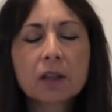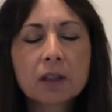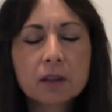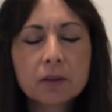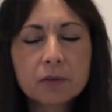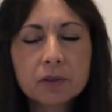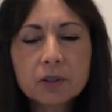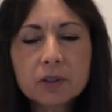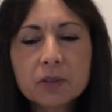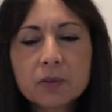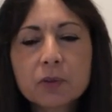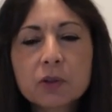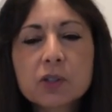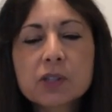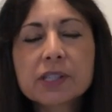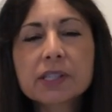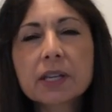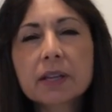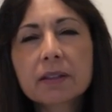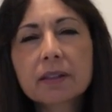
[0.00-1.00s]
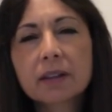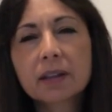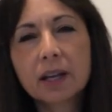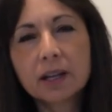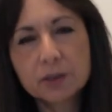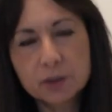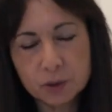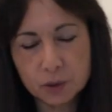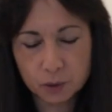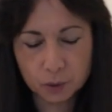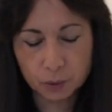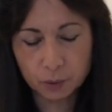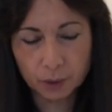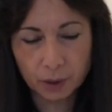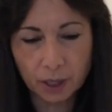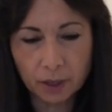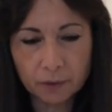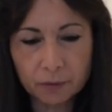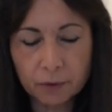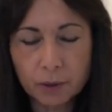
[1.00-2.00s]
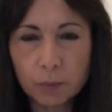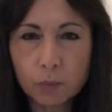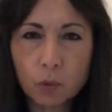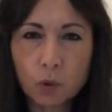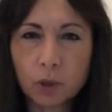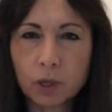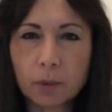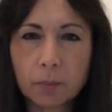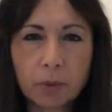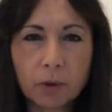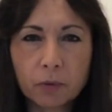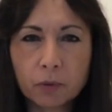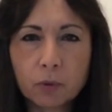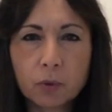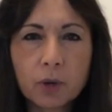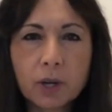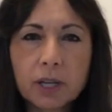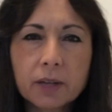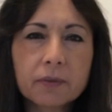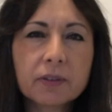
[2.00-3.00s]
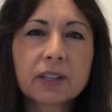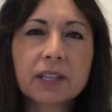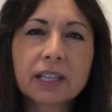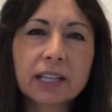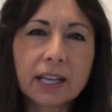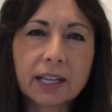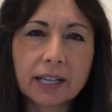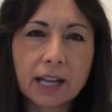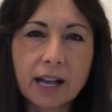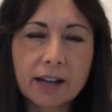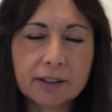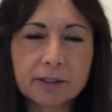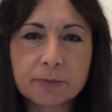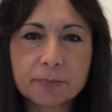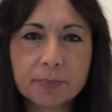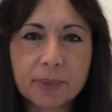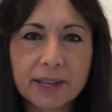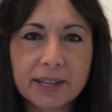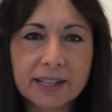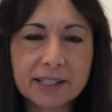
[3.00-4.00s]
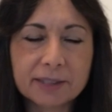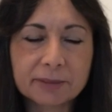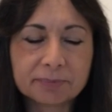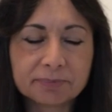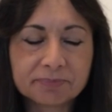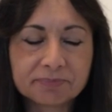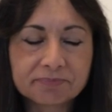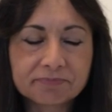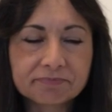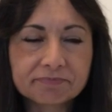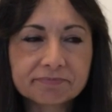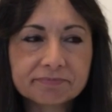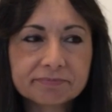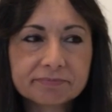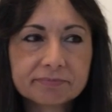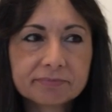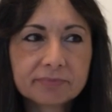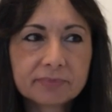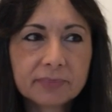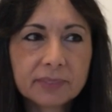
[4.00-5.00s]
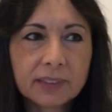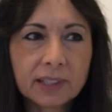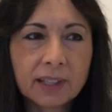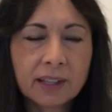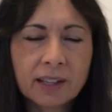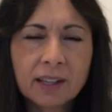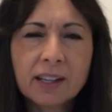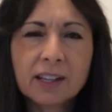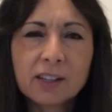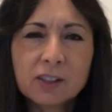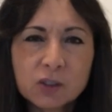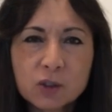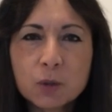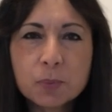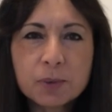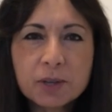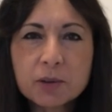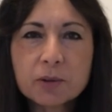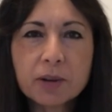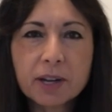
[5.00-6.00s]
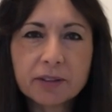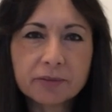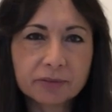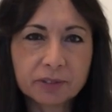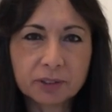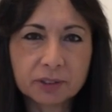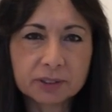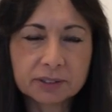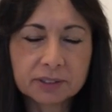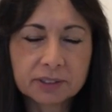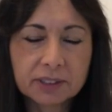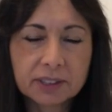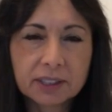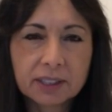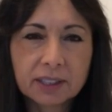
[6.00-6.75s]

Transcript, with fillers: The very first thing that I do every morning before I even get out of bed is to be grateful.